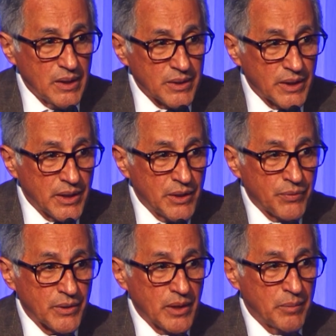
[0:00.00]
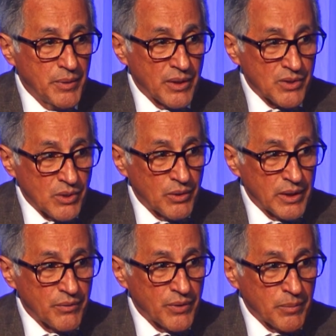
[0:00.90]
Thank you for keeping us
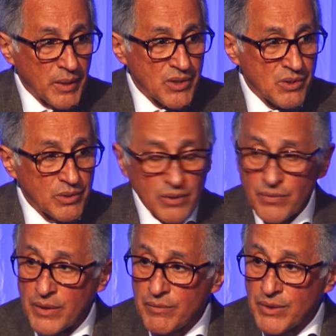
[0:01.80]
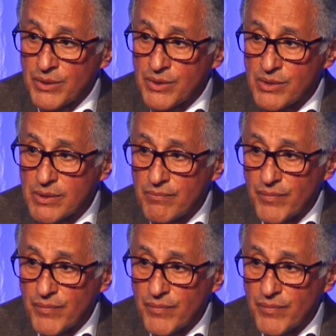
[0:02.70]
going for the past 35 years